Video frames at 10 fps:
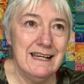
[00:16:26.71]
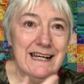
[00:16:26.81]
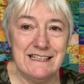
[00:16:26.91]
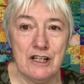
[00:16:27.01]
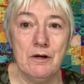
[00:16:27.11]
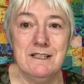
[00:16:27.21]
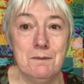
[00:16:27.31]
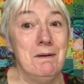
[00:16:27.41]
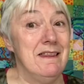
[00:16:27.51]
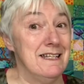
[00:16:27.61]
It's going to
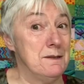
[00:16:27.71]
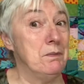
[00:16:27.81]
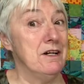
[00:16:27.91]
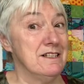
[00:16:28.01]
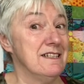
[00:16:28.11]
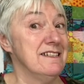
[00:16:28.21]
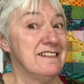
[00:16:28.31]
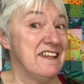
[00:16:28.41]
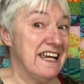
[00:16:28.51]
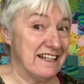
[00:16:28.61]
be this person's
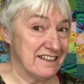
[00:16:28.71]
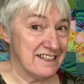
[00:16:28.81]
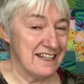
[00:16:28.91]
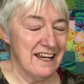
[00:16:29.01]
things,